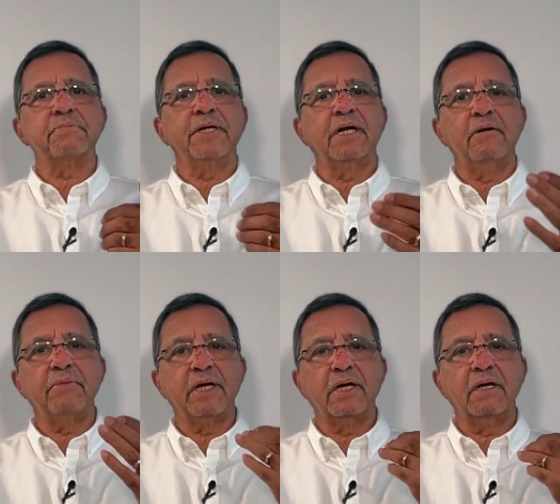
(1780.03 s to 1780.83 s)

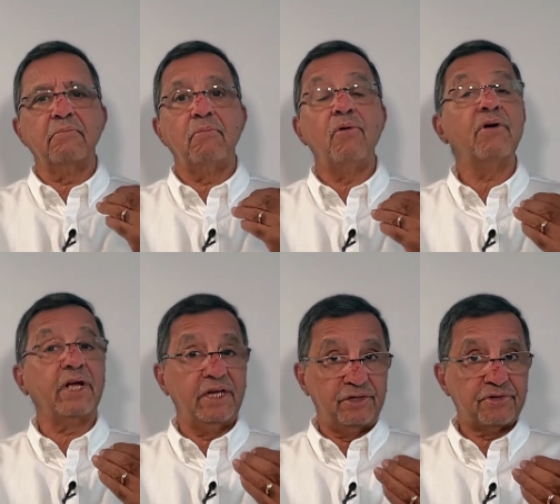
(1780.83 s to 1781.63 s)
becoming more
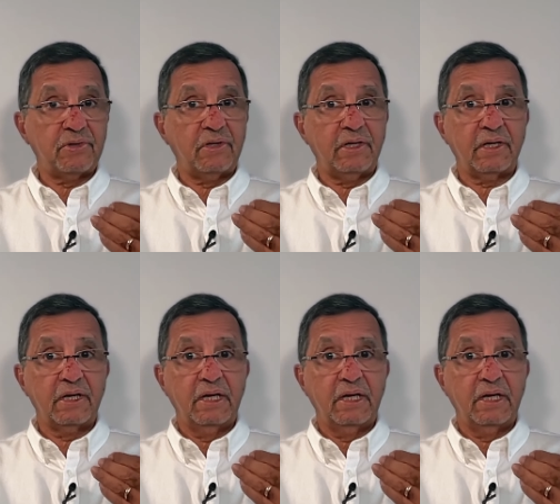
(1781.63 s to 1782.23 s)
insular